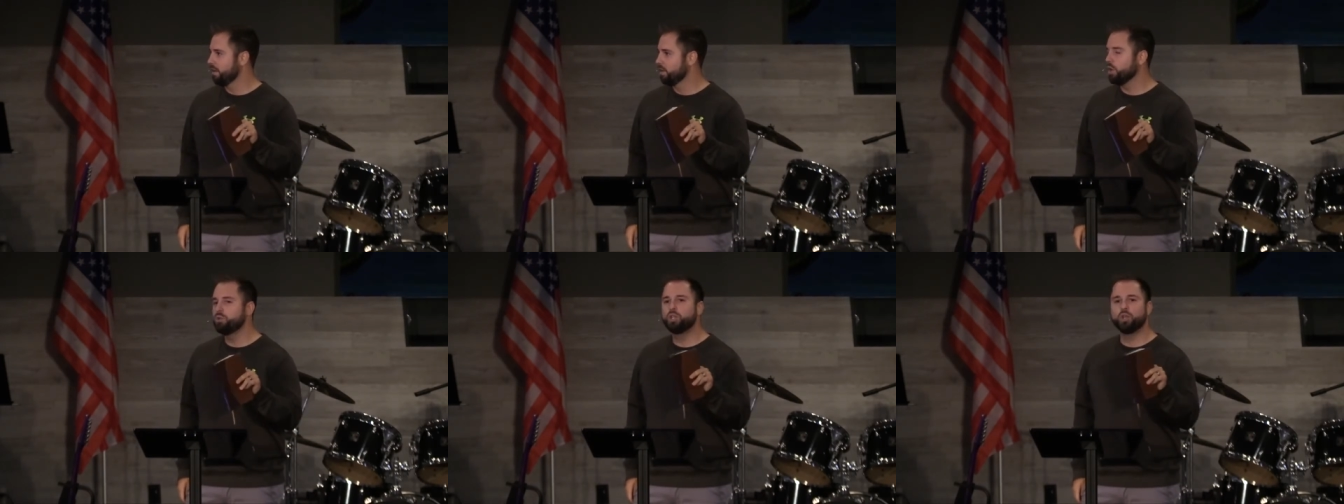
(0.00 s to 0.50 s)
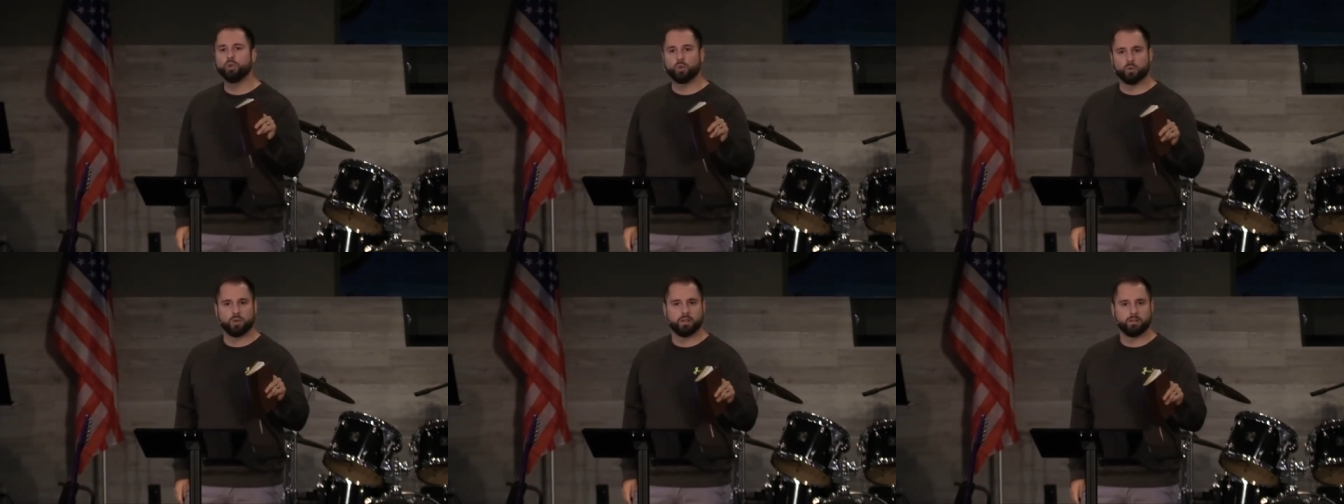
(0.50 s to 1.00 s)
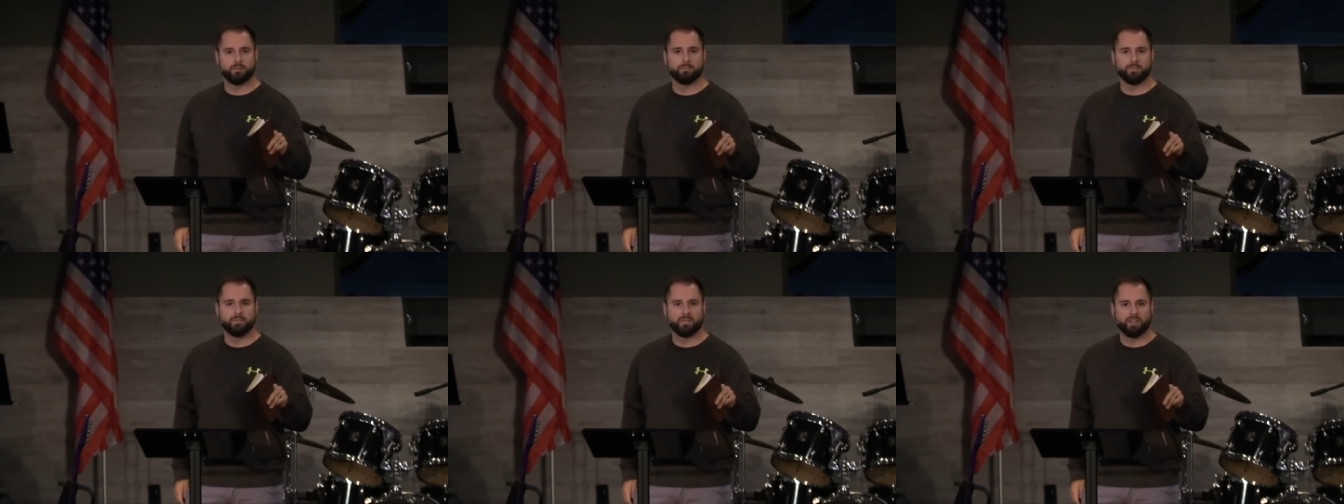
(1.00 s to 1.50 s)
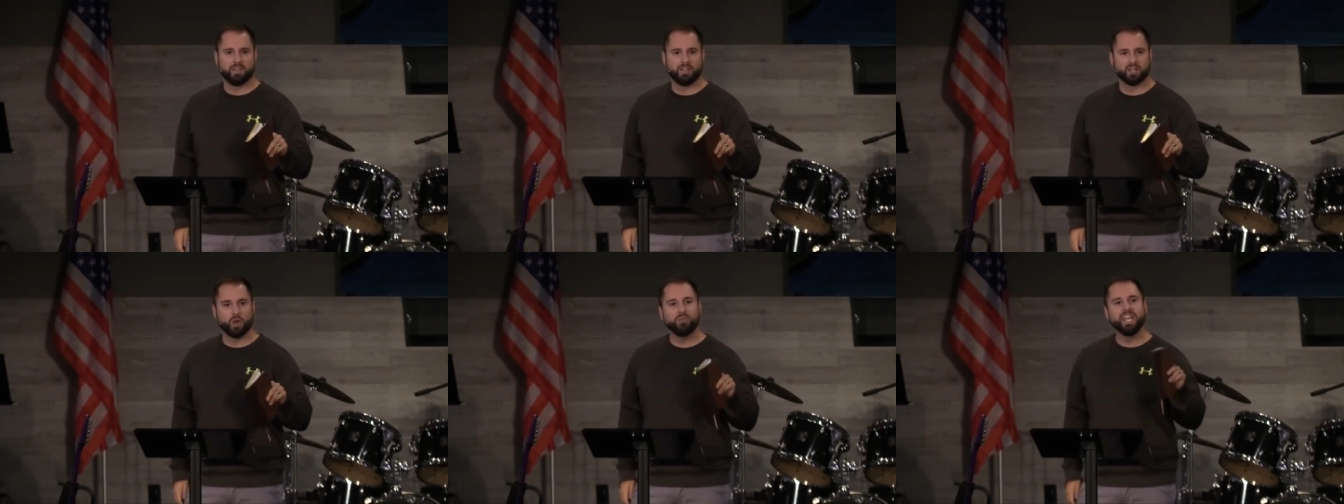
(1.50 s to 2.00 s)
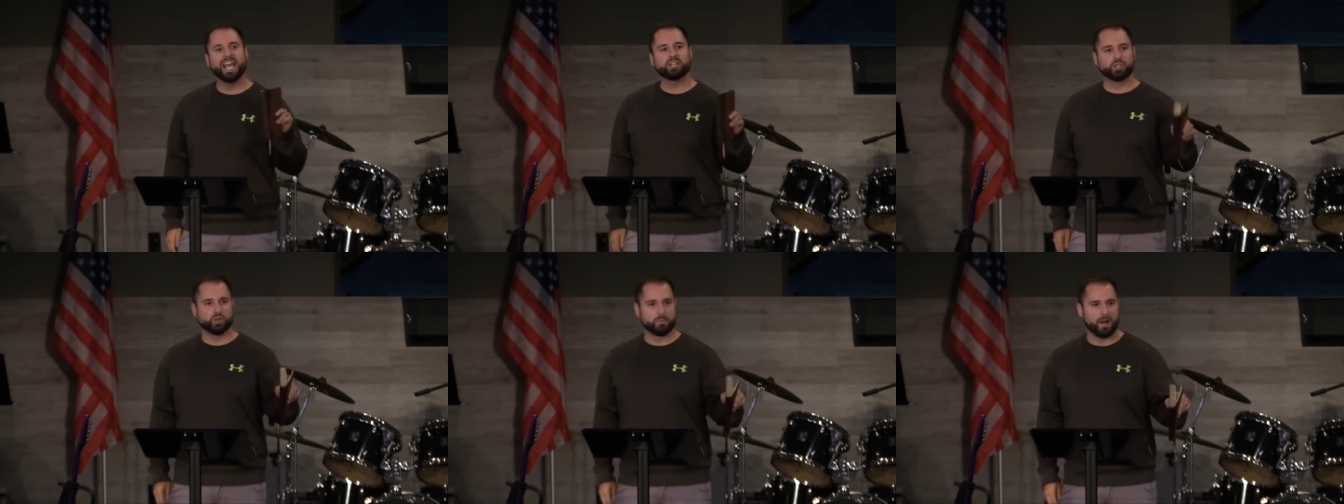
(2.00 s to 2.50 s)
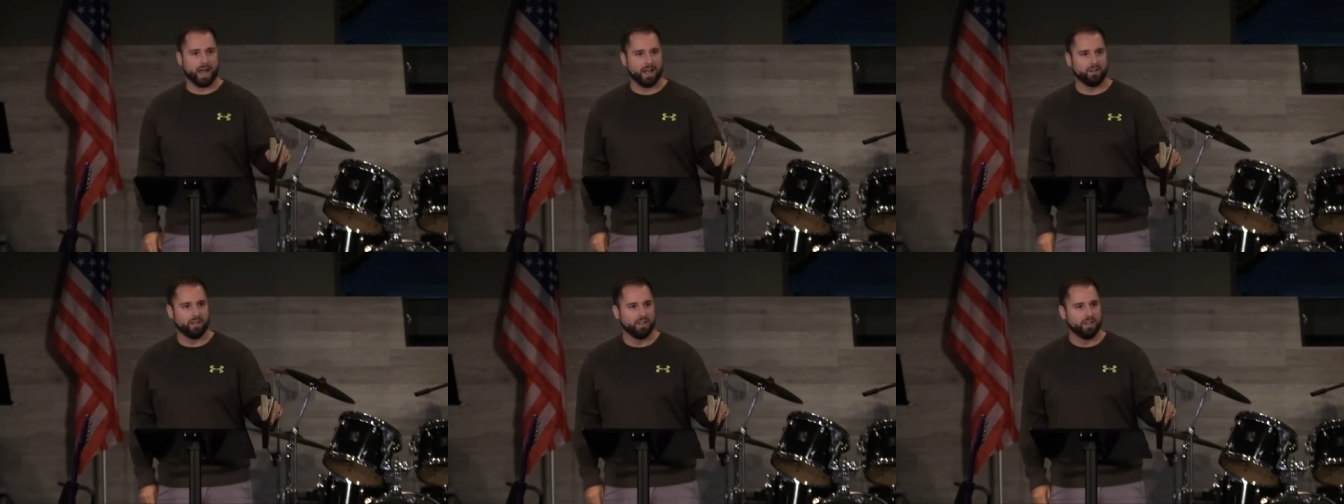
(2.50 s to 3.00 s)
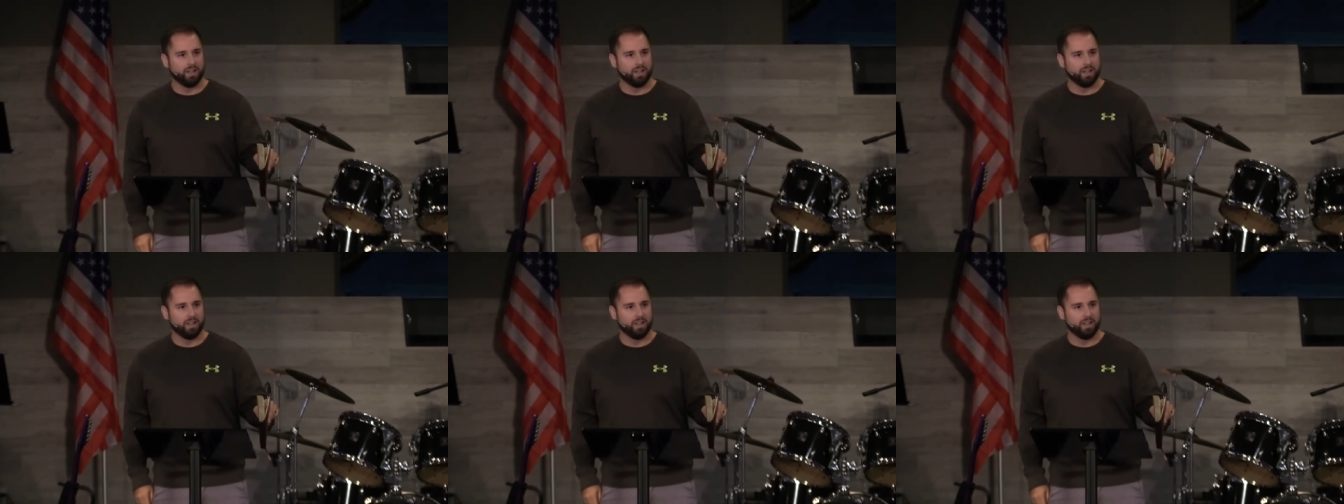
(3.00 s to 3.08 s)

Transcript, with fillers: go two, go the extra mile.